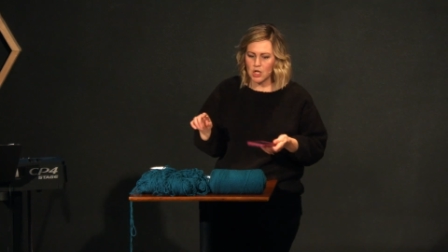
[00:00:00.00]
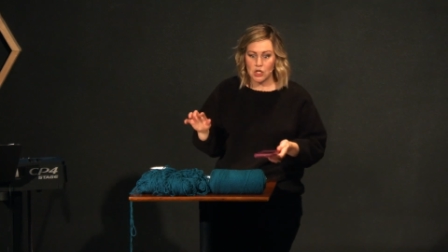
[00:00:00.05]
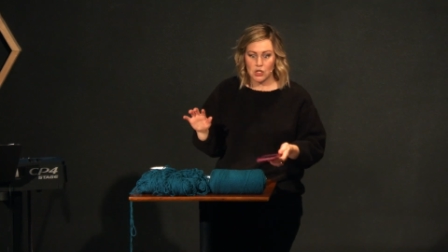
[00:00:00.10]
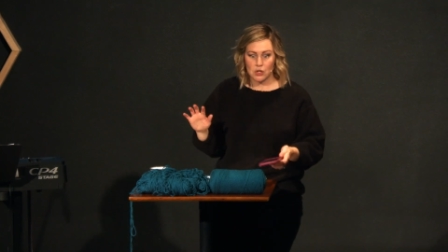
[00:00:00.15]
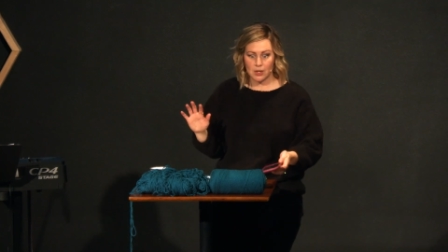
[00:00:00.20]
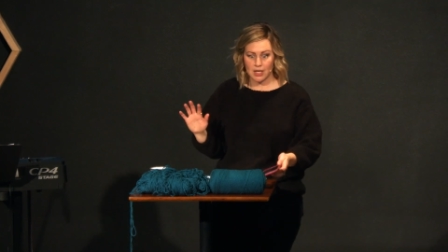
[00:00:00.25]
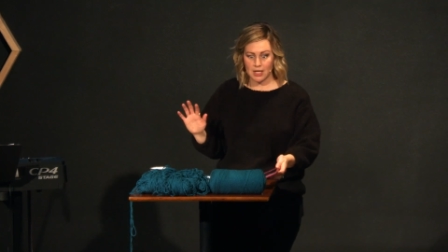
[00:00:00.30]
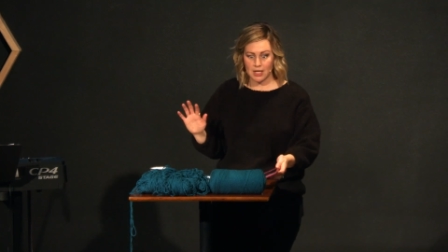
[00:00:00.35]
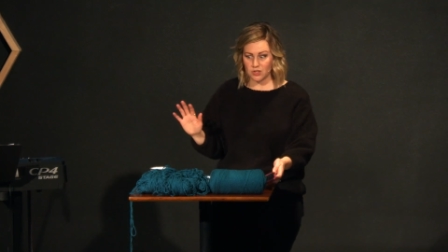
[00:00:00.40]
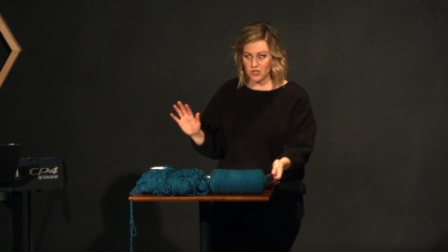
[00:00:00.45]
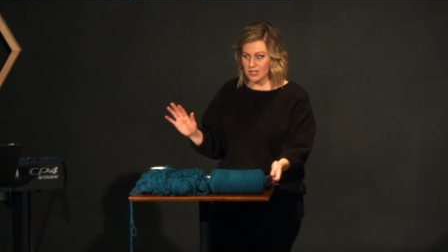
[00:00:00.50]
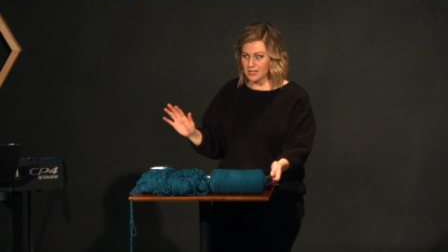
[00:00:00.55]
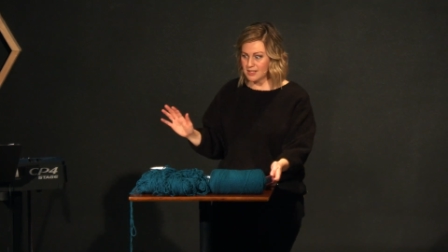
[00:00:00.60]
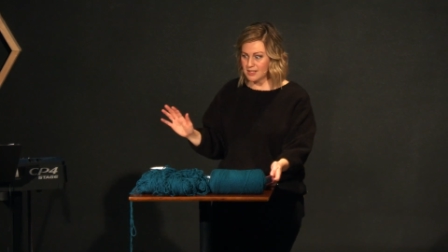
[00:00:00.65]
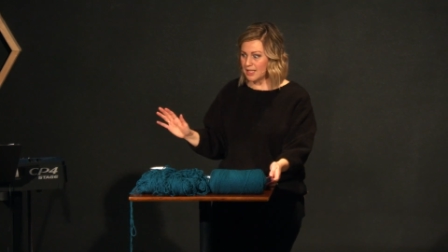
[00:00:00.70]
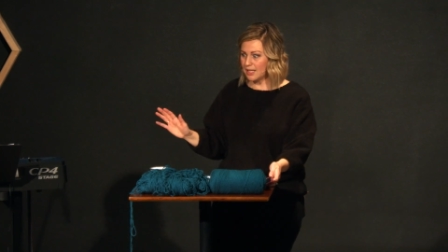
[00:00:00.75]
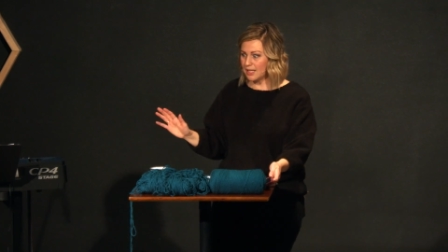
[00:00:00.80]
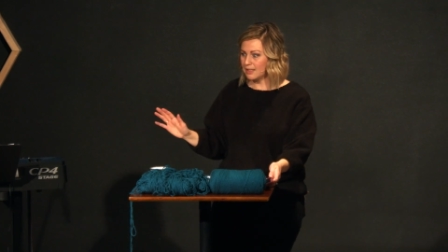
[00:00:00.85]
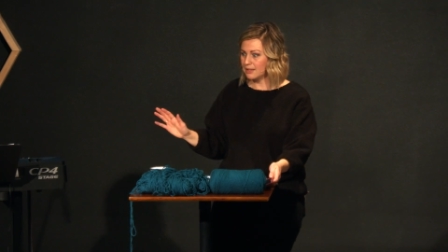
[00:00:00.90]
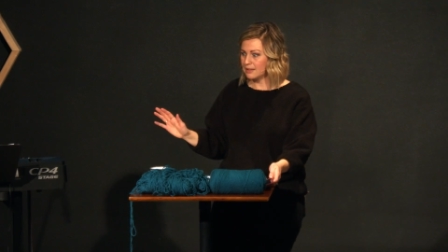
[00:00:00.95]
You can't just
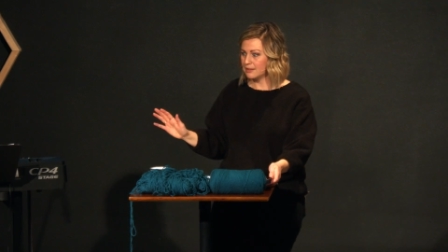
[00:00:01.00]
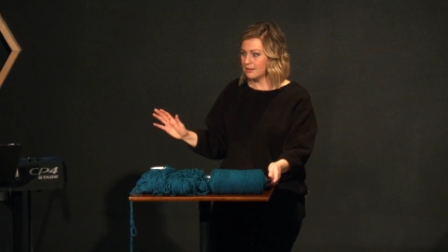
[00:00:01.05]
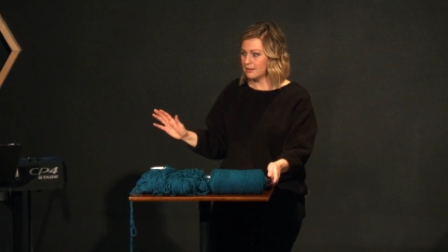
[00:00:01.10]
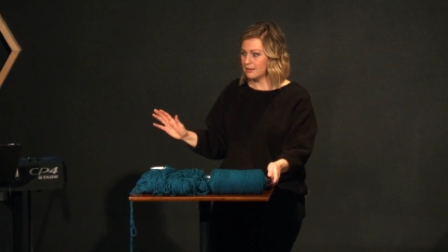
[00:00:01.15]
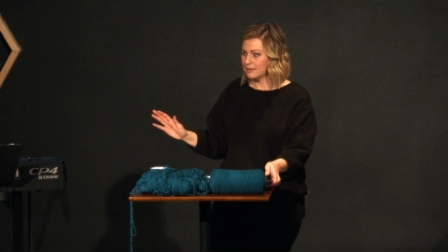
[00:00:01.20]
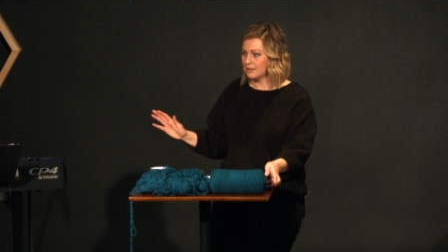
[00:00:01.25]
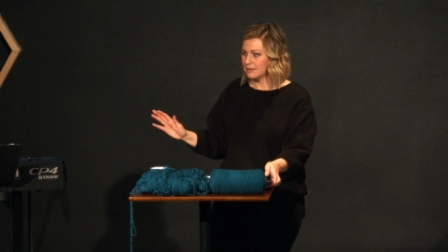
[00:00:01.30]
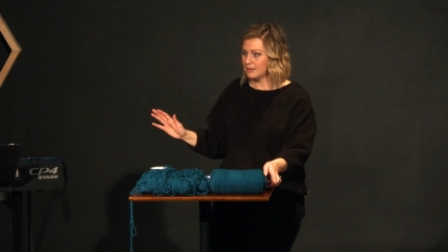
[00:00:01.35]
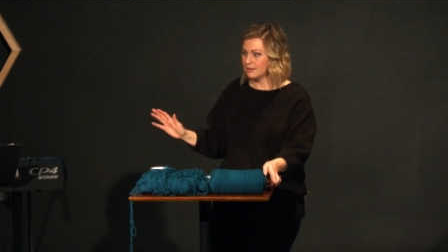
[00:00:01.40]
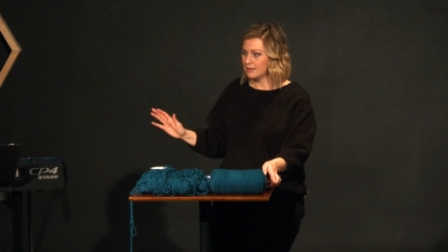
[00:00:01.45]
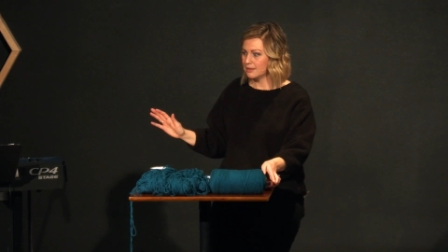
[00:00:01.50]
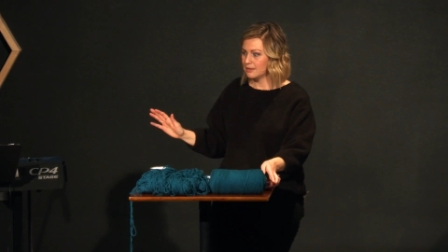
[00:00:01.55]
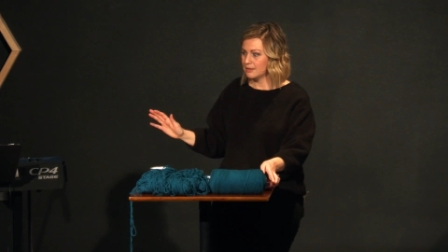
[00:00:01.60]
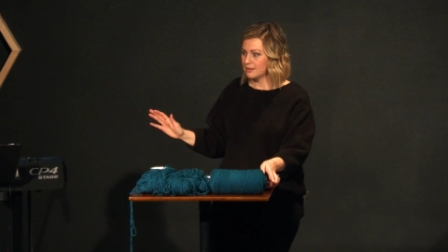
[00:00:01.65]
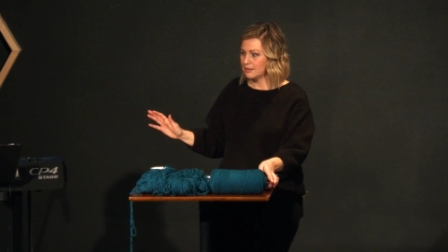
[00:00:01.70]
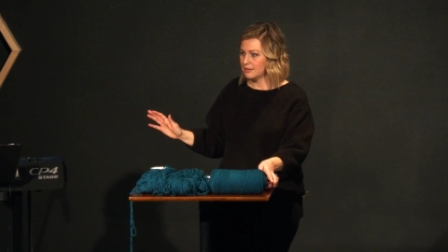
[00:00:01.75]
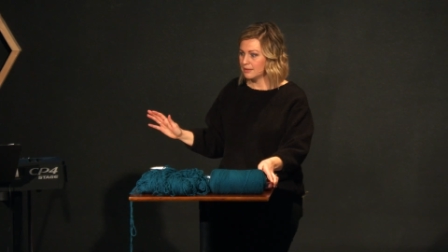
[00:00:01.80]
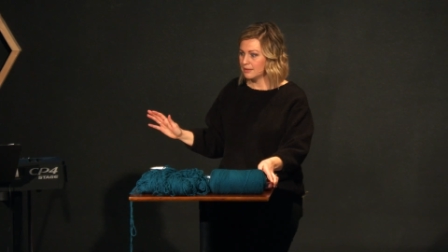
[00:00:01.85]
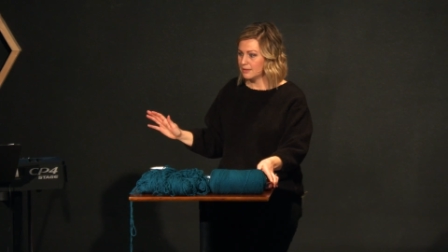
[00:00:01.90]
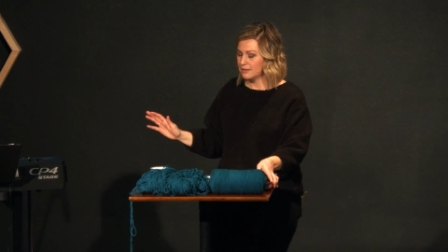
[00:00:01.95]
sit
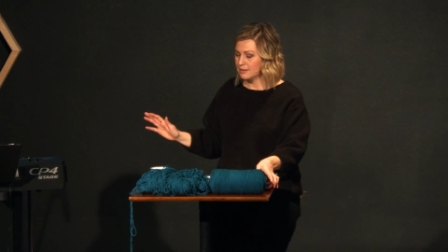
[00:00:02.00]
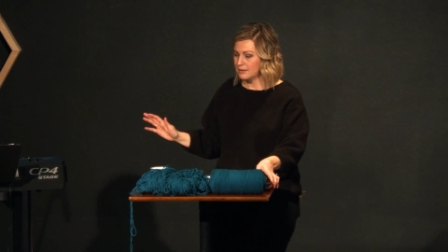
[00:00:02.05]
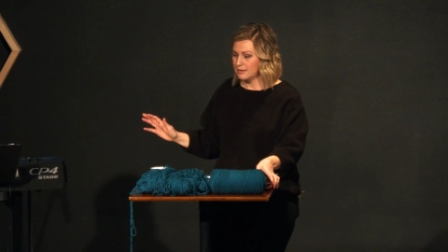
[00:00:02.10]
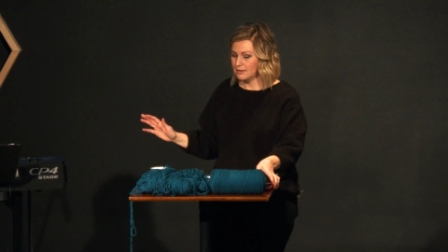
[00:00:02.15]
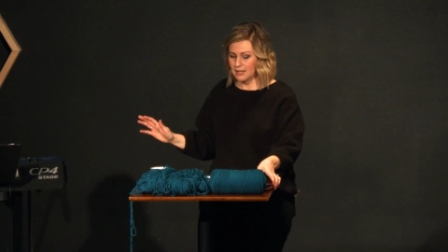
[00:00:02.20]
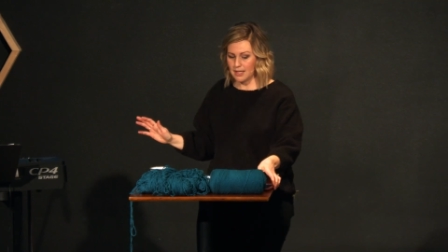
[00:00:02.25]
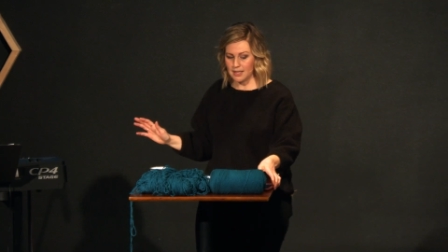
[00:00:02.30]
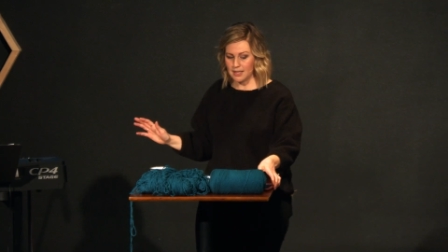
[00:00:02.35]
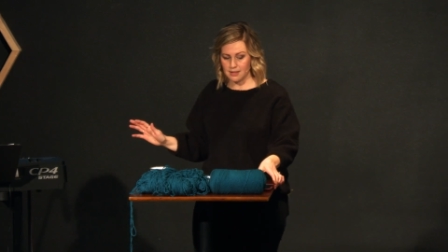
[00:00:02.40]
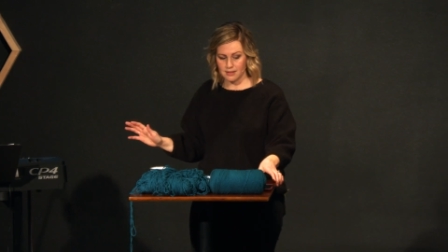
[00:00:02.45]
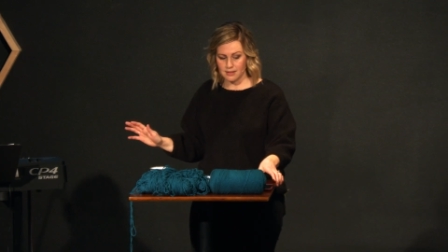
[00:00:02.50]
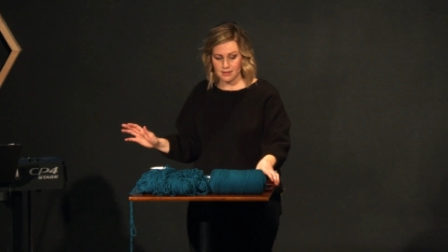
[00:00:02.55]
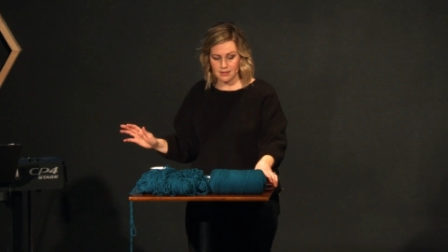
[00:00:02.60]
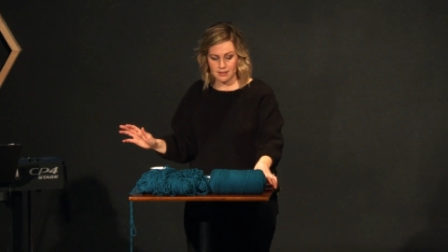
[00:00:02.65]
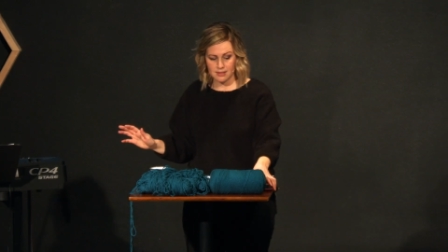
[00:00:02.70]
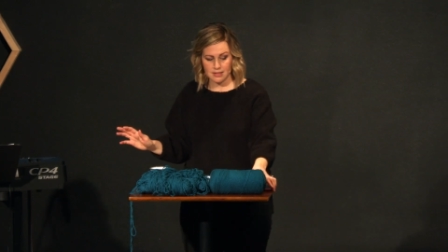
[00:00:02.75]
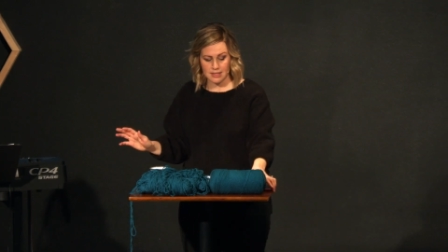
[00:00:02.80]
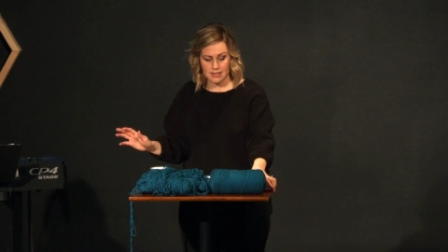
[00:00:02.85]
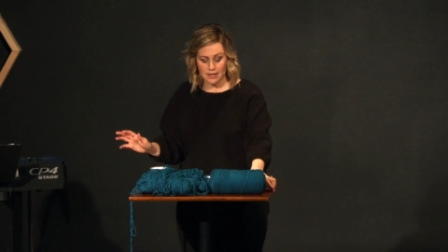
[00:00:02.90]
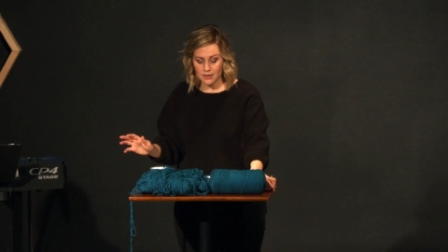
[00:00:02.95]
and
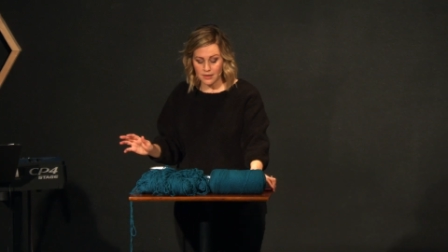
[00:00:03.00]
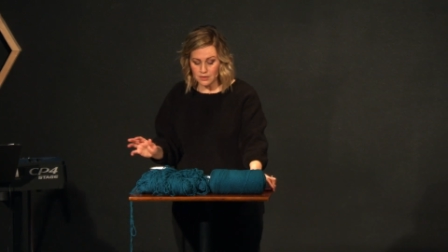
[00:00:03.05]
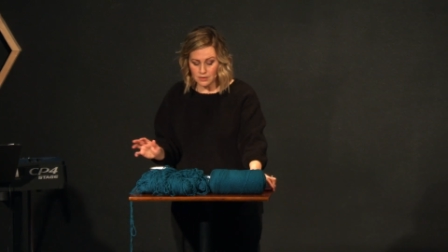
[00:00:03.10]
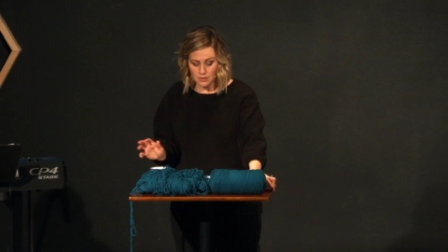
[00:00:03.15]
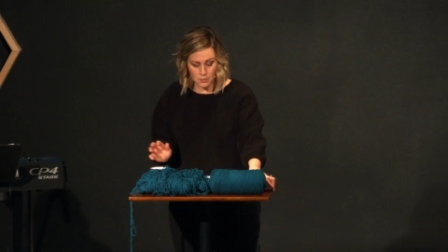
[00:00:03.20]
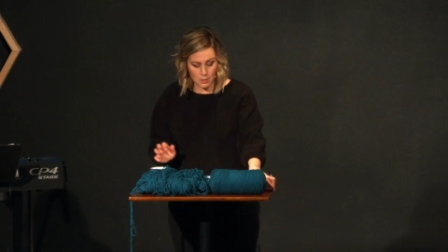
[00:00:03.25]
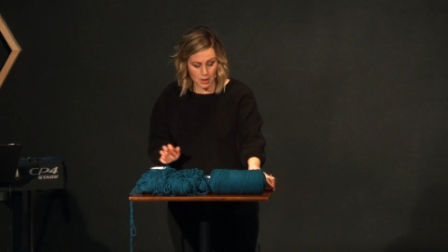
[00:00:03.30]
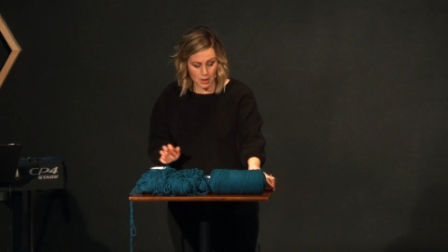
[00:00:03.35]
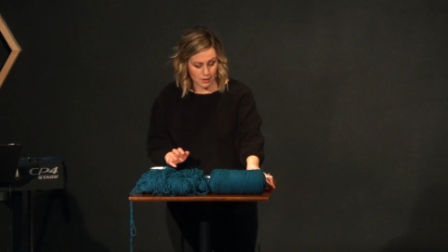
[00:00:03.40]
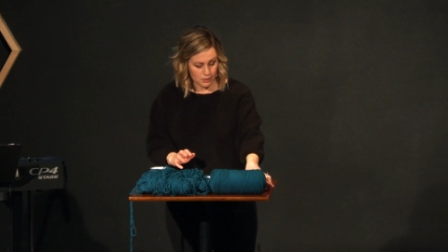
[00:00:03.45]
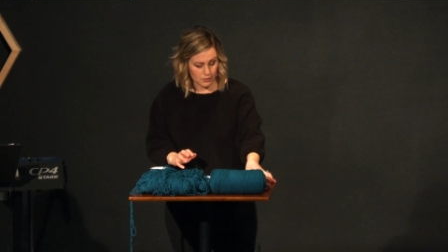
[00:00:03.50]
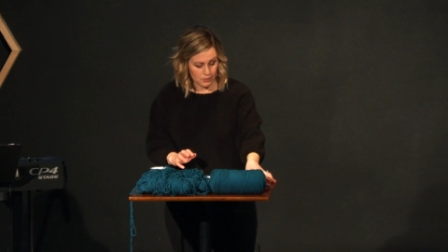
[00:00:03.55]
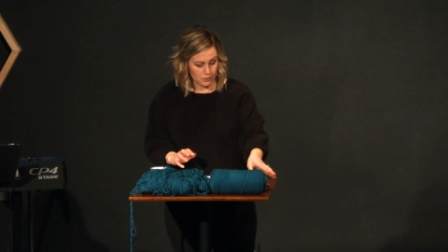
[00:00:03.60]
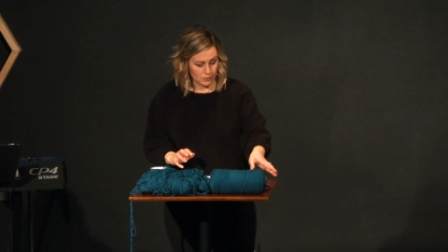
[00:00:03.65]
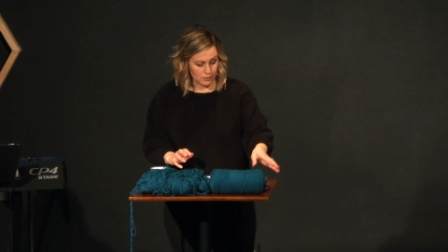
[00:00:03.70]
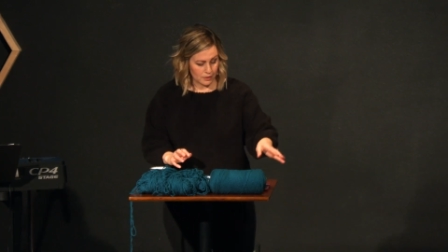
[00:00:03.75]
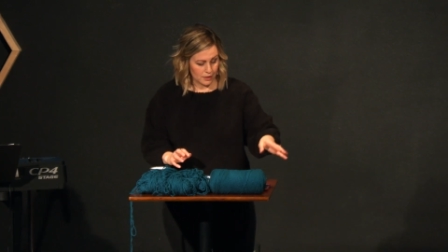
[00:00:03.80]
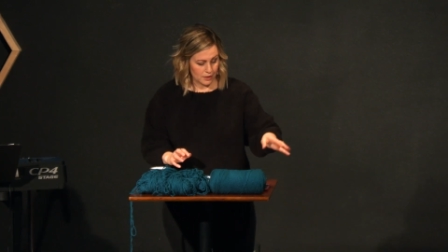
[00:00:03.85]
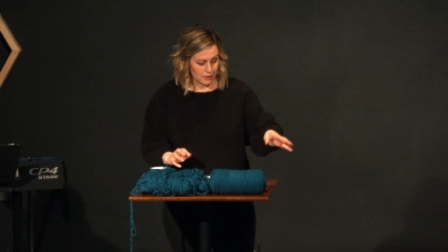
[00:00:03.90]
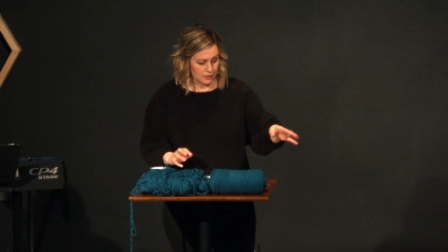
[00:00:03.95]
stare at the water
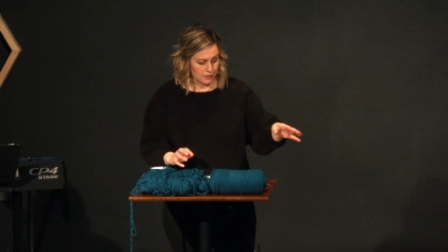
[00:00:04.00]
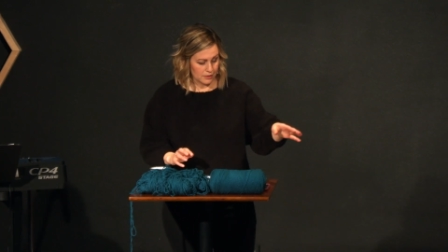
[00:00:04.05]
cooler.